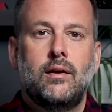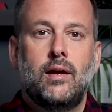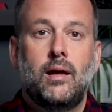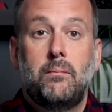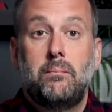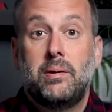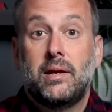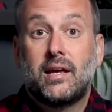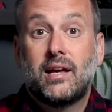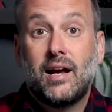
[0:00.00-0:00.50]

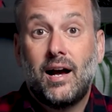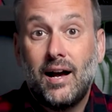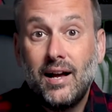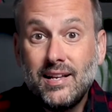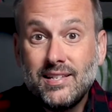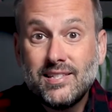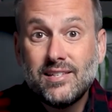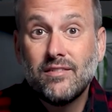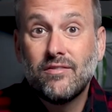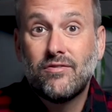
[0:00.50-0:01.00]
And
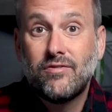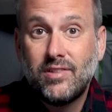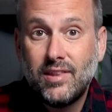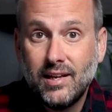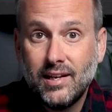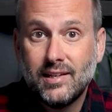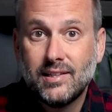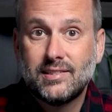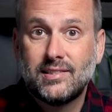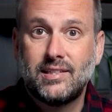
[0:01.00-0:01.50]
because of
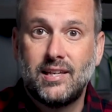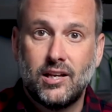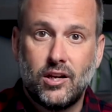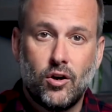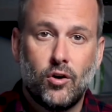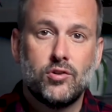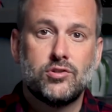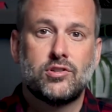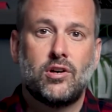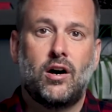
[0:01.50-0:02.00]
this, he
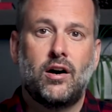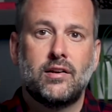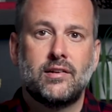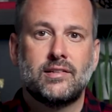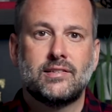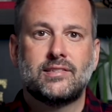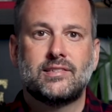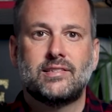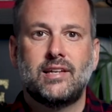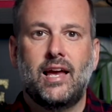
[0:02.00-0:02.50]
goes on
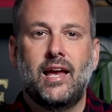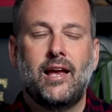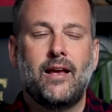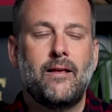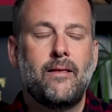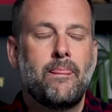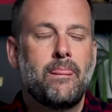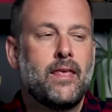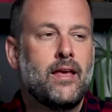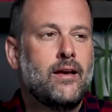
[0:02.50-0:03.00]
to
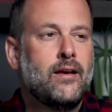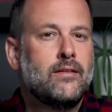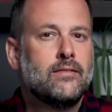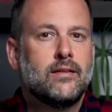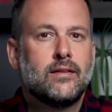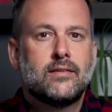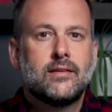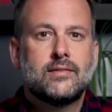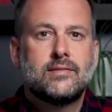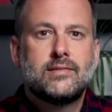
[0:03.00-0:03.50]
say
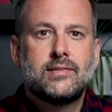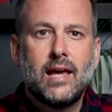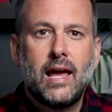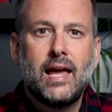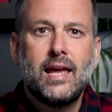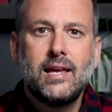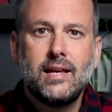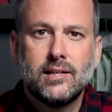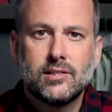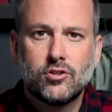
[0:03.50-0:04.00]
that the
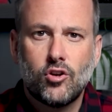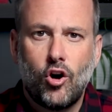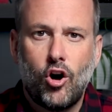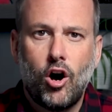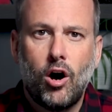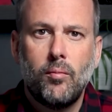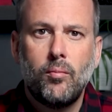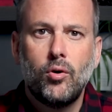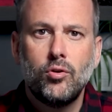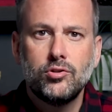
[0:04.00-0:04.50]
day is
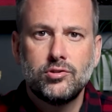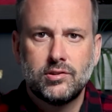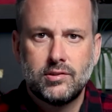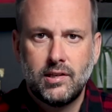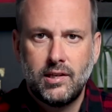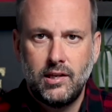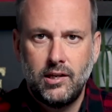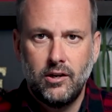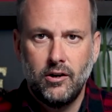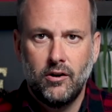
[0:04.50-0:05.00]
almost
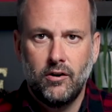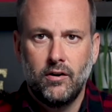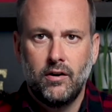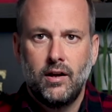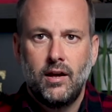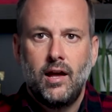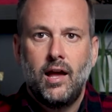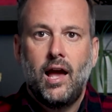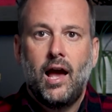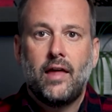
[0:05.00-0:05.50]
here
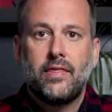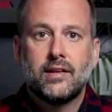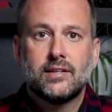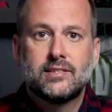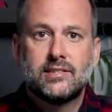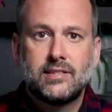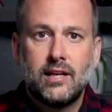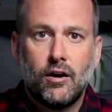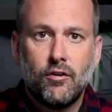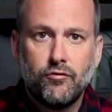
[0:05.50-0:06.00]
and the
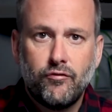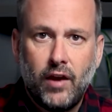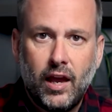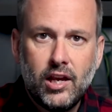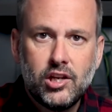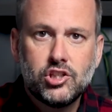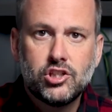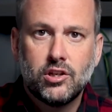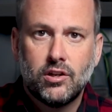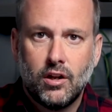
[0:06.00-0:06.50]

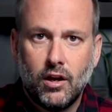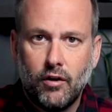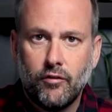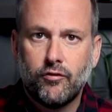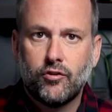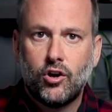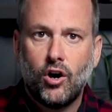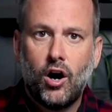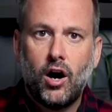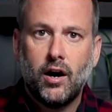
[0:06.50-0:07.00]
salvation
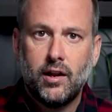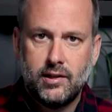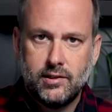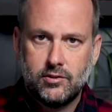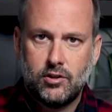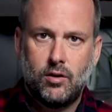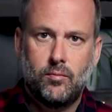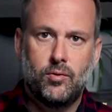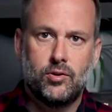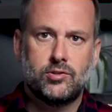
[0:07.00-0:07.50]
of God
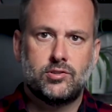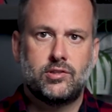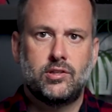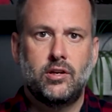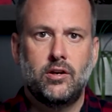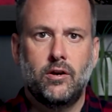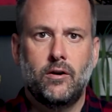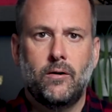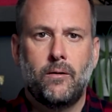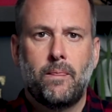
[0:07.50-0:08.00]
is almost
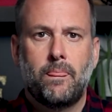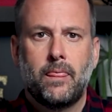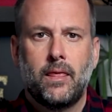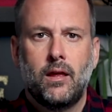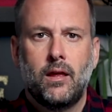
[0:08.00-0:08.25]
here.